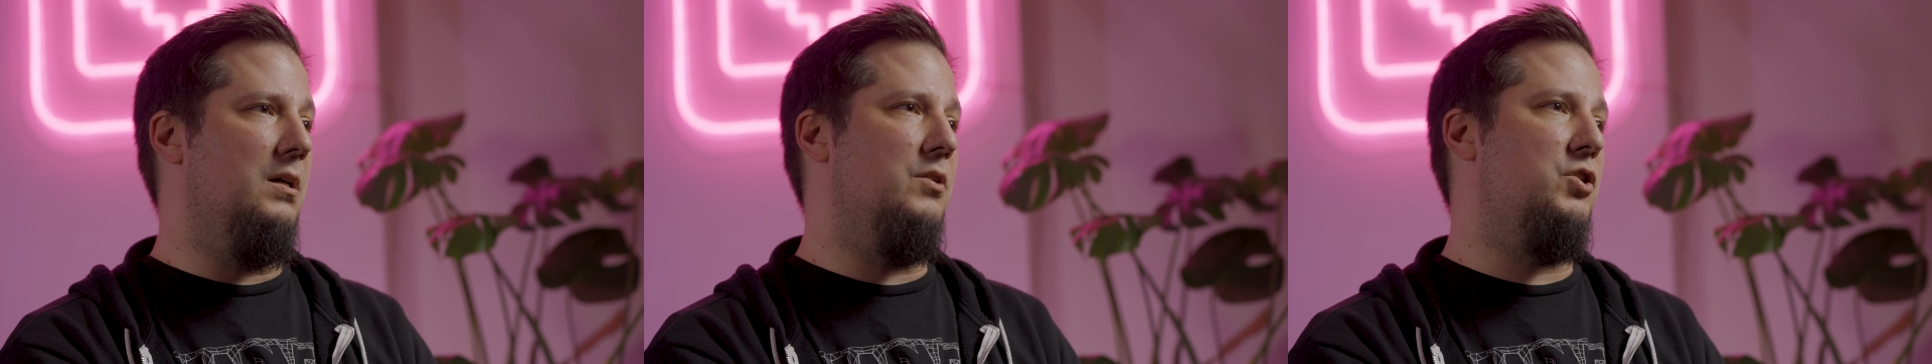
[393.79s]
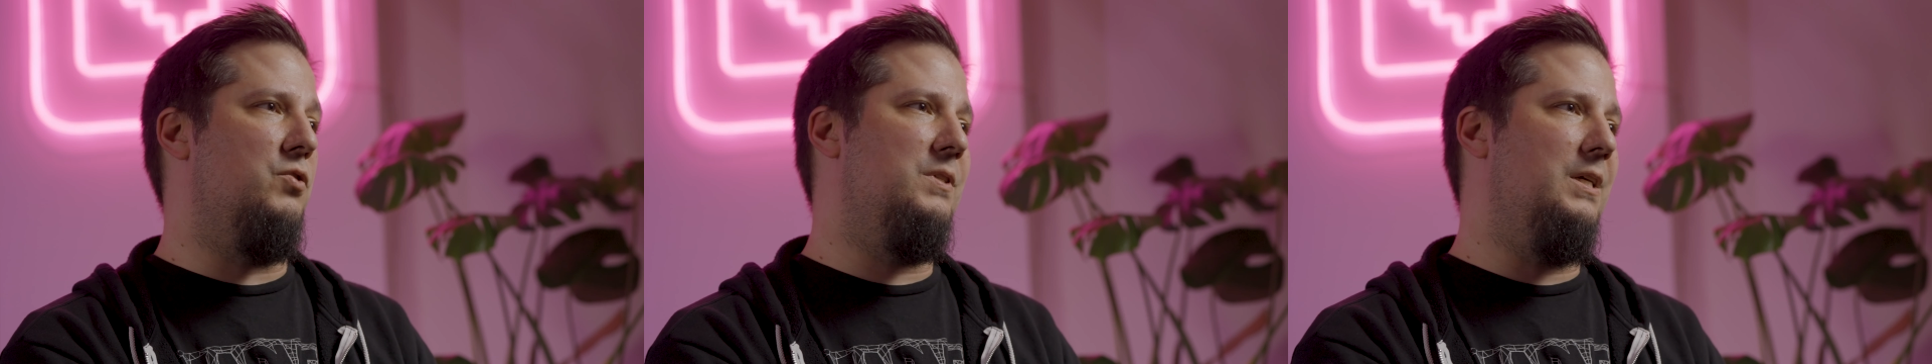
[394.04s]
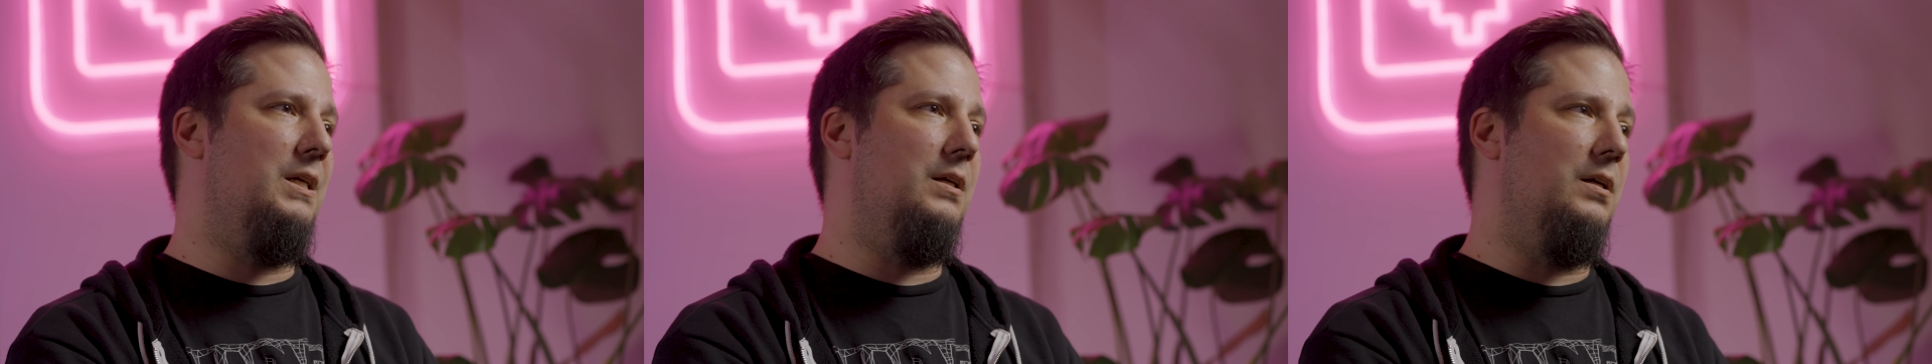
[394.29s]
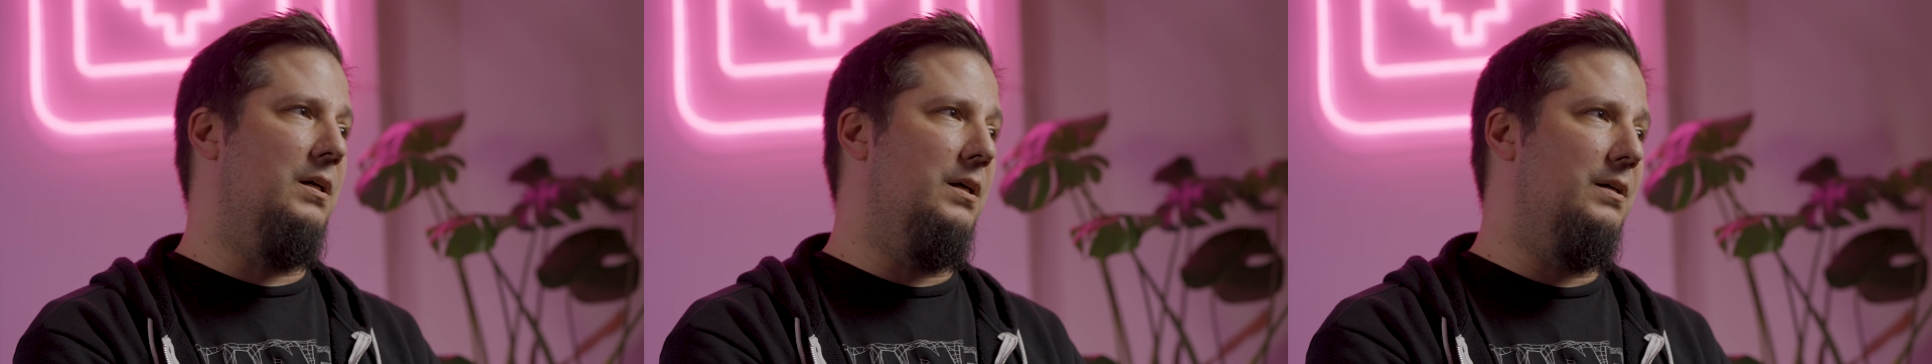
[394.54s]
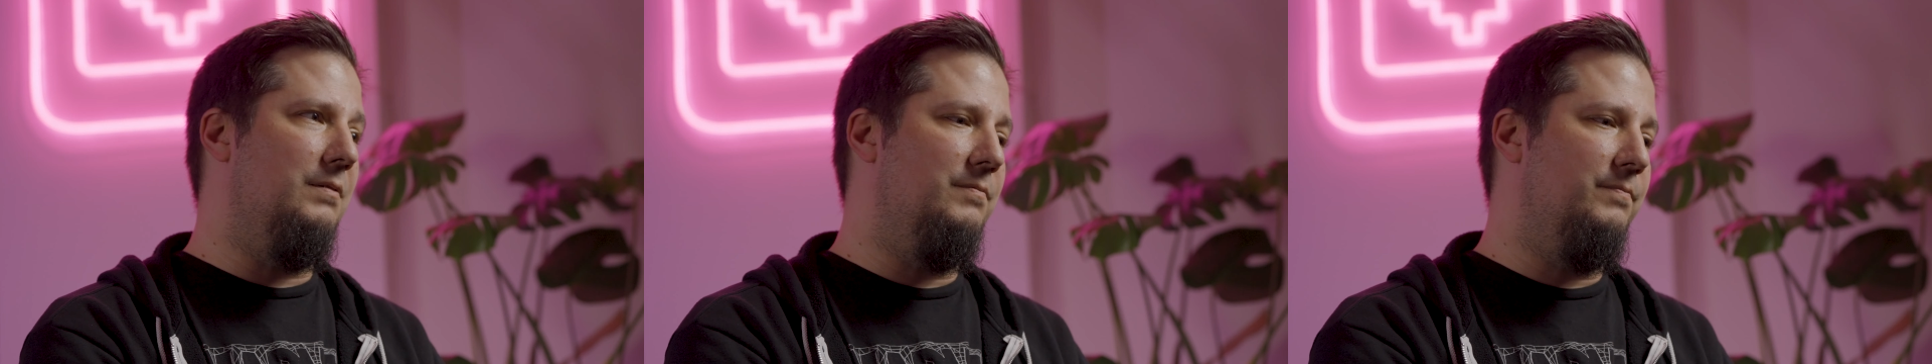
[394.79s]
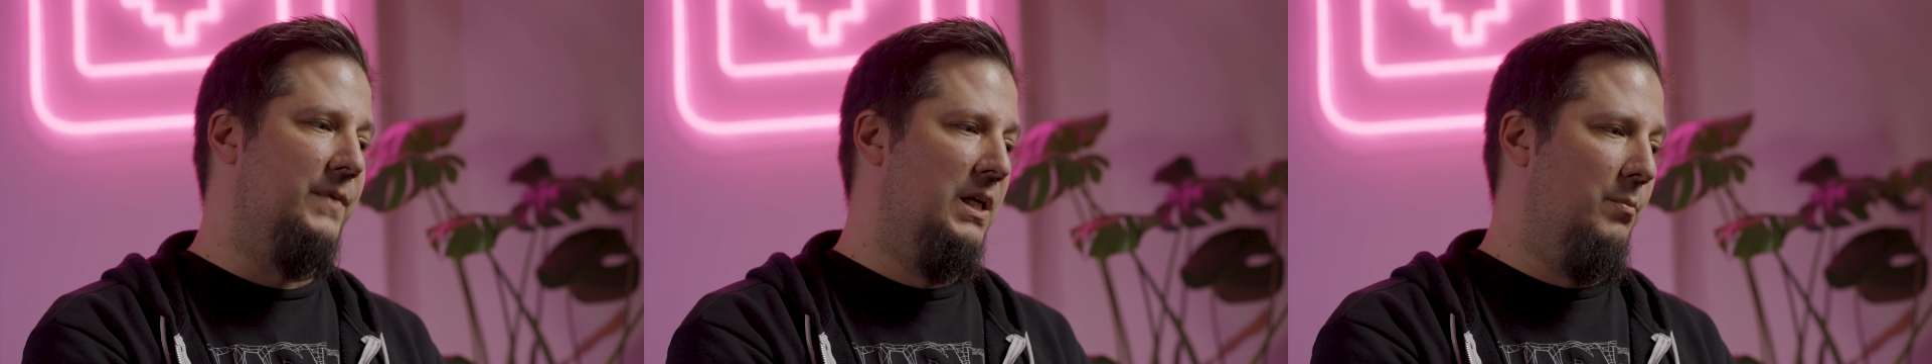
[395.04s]
choosing a
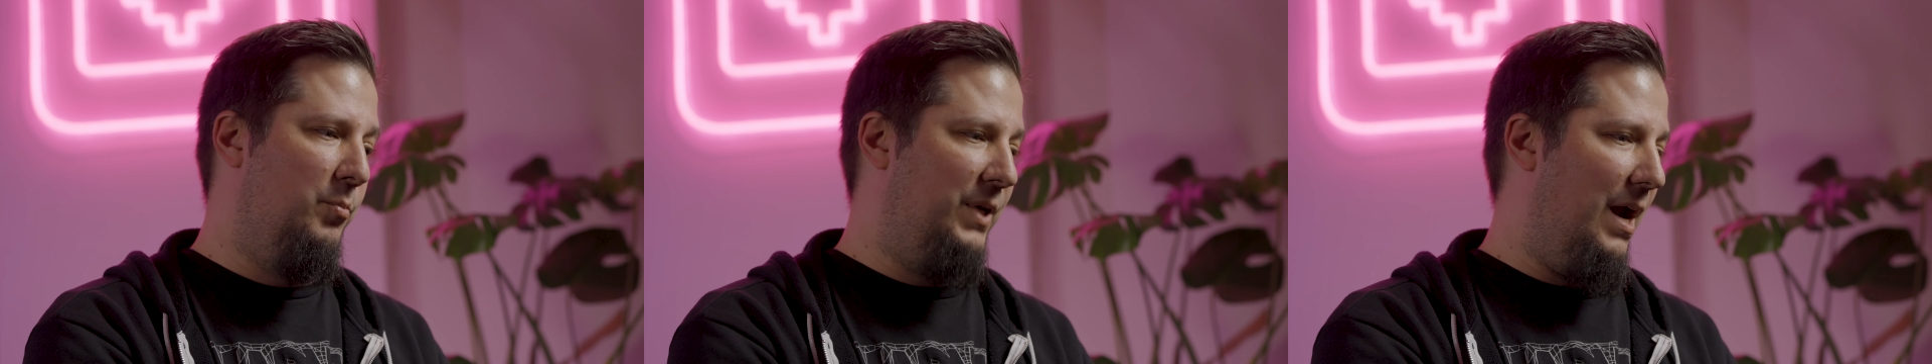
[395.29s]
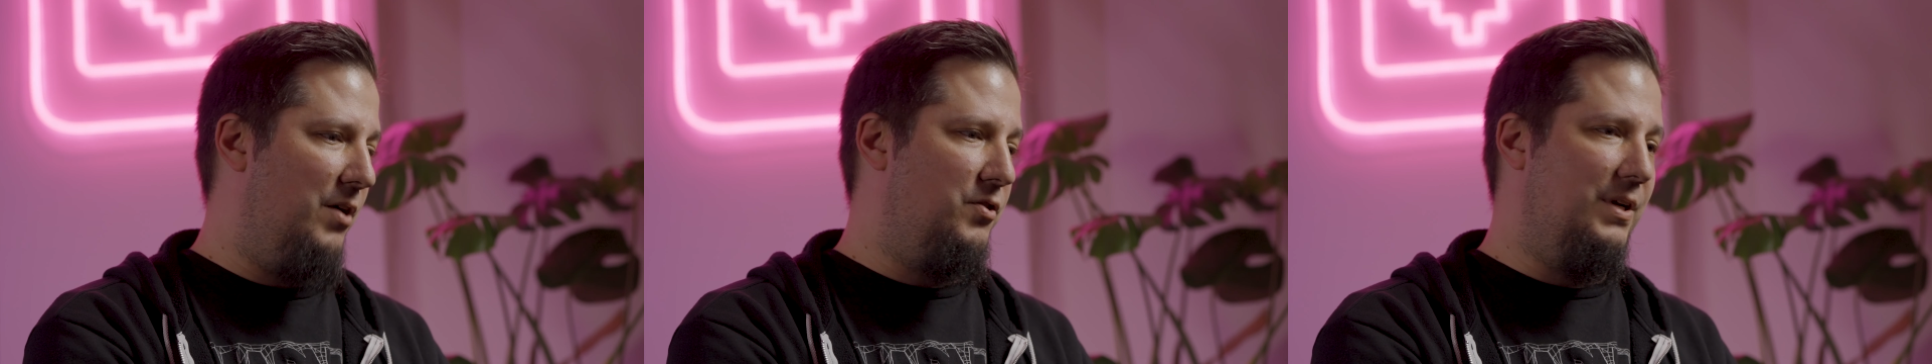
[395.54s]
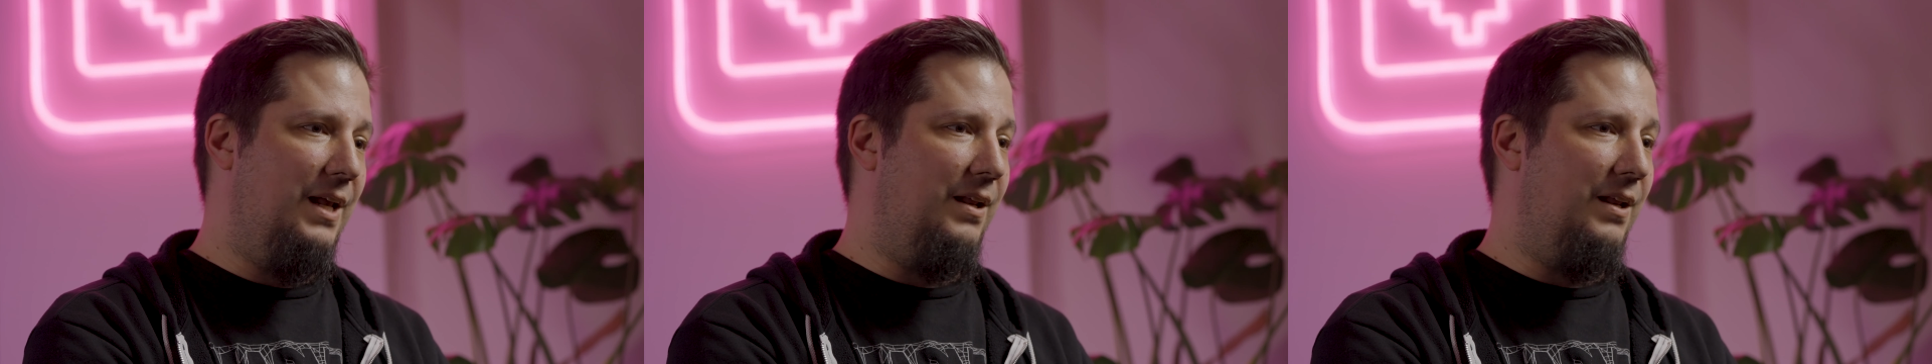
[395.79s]
character that